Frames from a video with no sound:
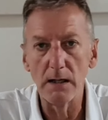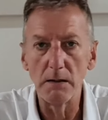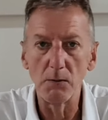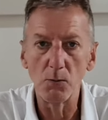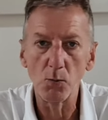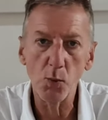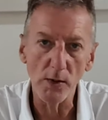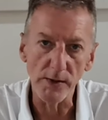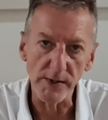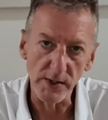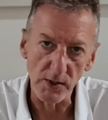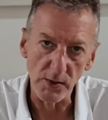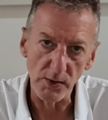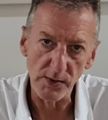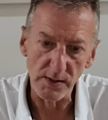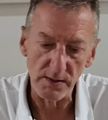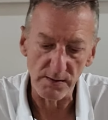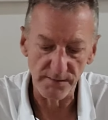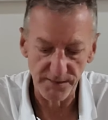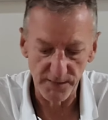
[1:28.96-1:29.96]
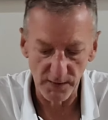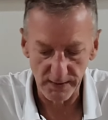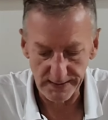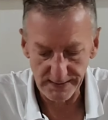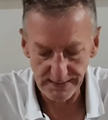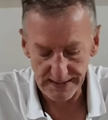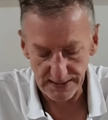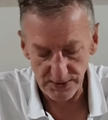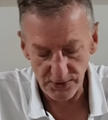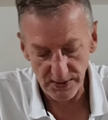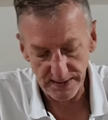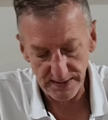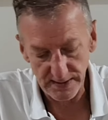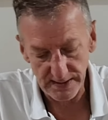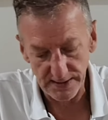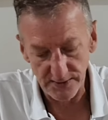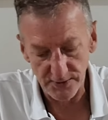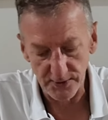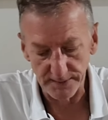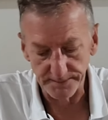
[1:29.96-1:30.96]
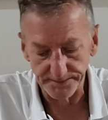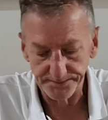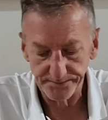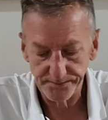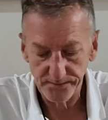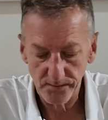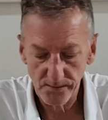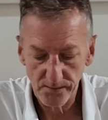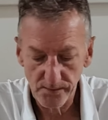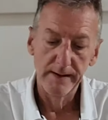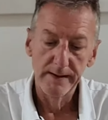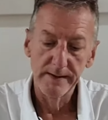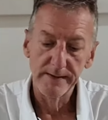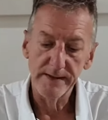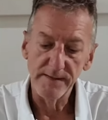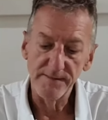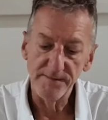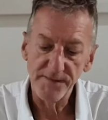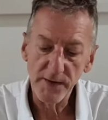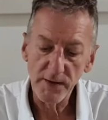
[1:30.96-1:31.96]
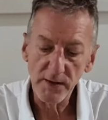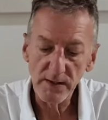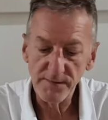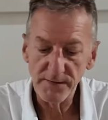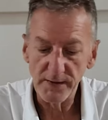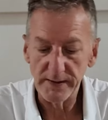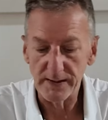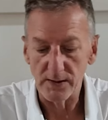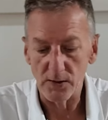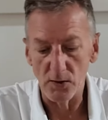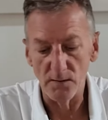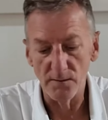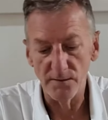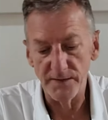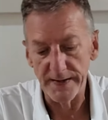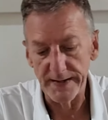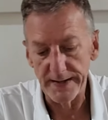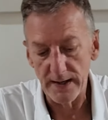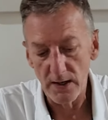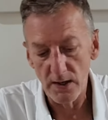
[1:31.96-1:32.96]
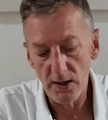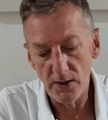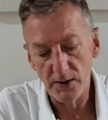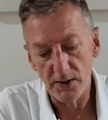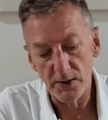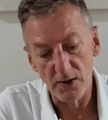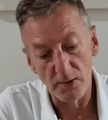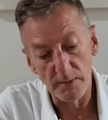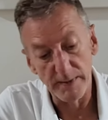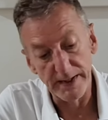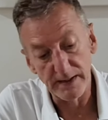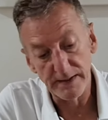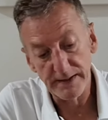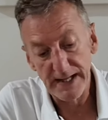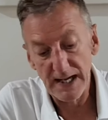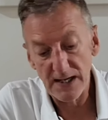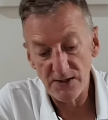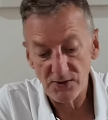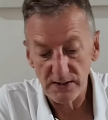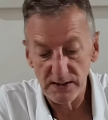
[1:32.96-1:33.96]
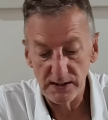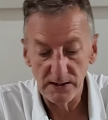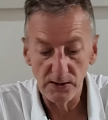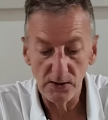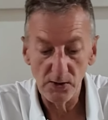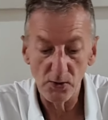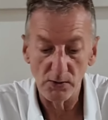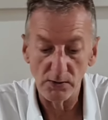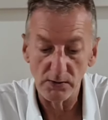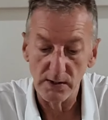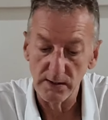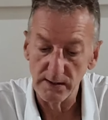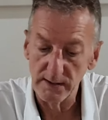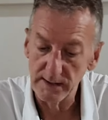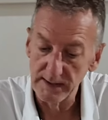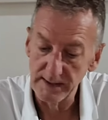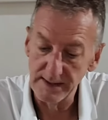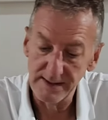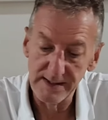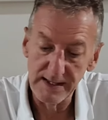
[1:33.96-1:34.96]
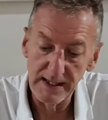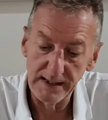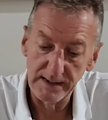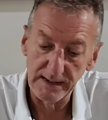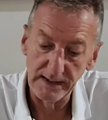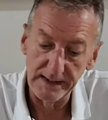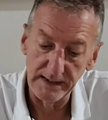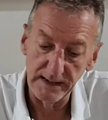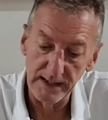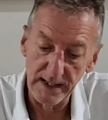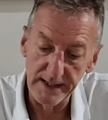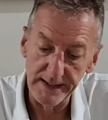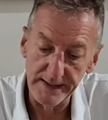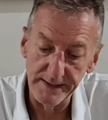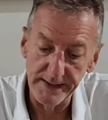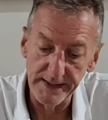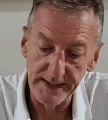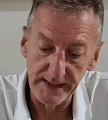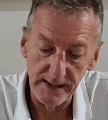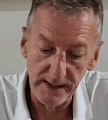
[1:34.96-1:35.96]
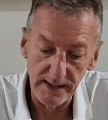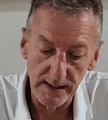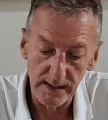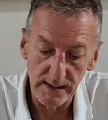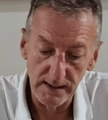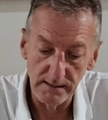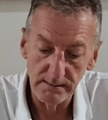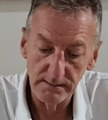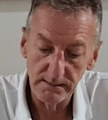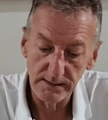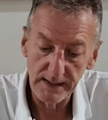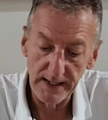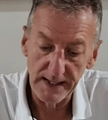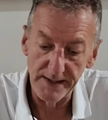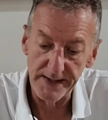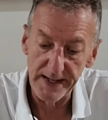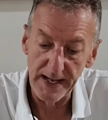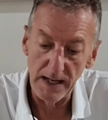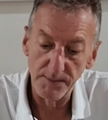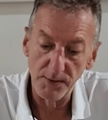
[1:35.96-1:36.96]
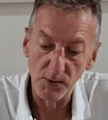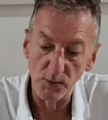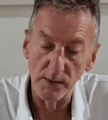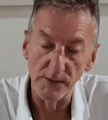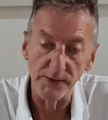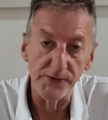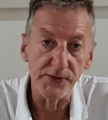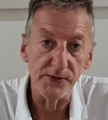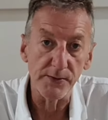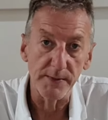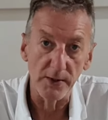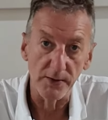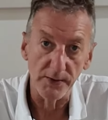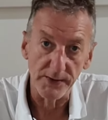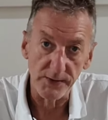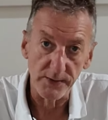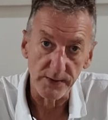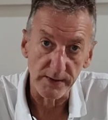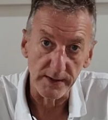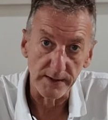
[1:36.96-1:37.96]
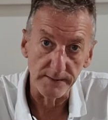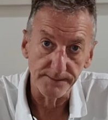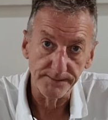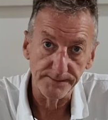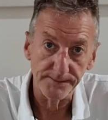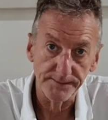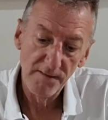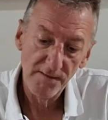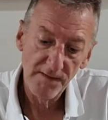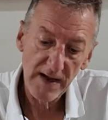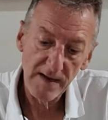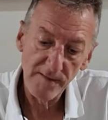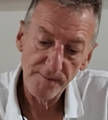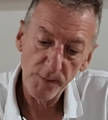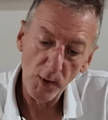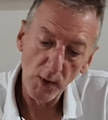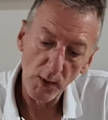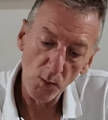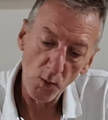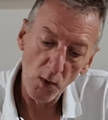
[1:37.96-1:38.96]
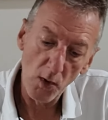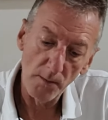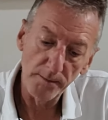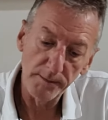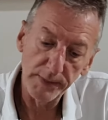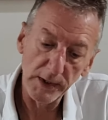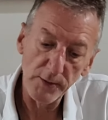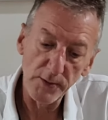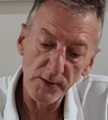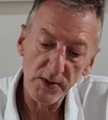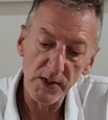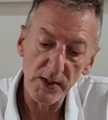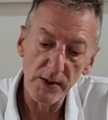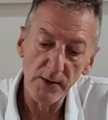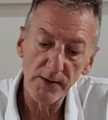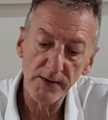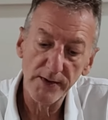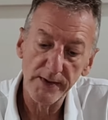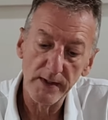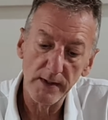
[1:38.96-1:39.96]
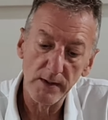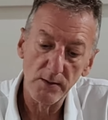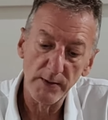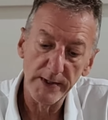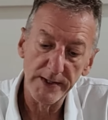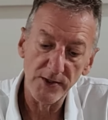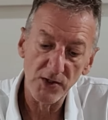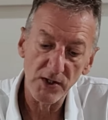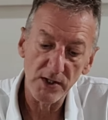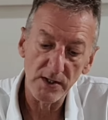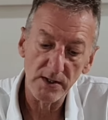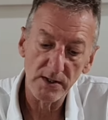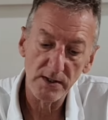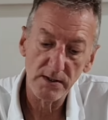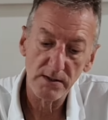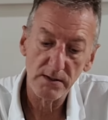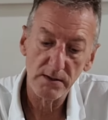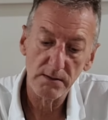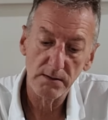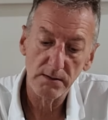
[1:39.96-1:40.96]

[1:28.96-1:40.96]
what you're using them for, etc, etc. They're very, very comfy, ergonomic. They actually look exactly like the Apple ones, to be honest with you. 5.1 Bluetooth, which is